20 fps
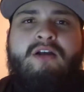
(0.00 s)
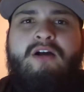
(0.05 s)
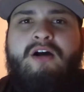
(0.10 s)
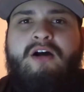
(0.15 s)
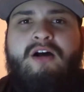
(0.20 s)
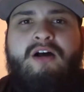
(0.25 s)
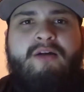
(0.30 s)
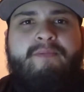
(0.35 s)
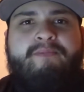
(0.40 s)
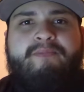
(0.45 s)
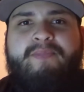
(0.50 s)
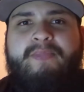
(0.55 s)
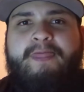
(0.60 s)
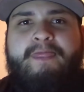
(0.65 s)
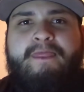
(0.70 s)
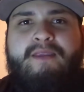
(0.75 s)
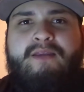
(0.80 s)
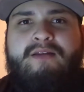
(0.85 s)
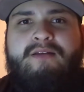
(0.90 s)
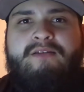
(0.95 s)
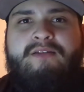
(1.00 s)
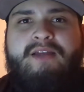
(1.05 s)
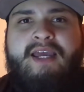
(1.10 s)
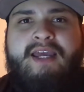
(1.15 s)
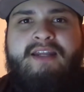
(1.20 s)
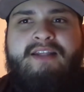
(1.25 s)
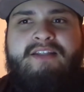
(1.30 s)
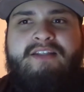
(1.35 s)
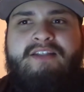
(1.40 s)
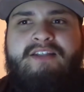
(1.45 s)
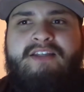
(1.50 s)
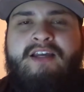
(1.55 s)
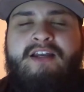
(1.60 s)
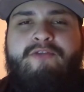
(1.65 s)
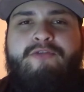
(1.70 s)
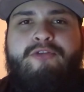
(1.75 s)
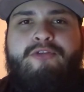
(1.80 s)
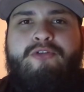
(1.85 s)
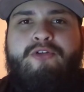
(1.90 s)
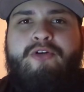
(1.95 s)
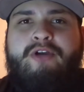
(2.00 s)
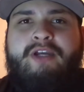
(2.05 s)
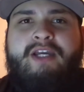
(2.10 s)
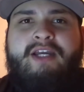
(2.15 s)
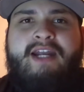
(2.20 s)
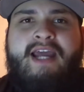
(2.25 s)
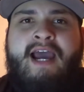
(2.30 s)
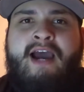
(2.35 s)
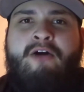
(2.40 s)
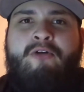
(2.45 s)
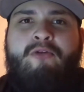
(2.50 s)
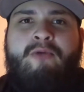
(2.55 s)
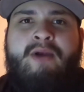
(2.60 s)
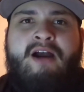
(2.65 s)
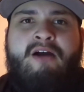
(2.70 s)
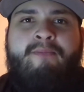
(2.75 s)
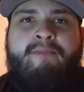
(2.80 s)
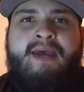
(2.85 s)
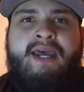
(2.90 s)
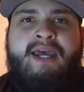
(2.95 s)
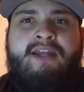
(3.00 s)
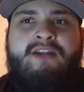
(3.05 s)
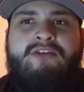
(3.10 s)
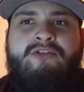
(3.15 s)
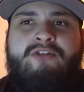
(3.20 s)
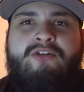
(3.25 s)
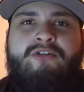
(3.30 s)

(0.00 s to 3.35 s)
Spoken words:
And instead of throwing an out route, man,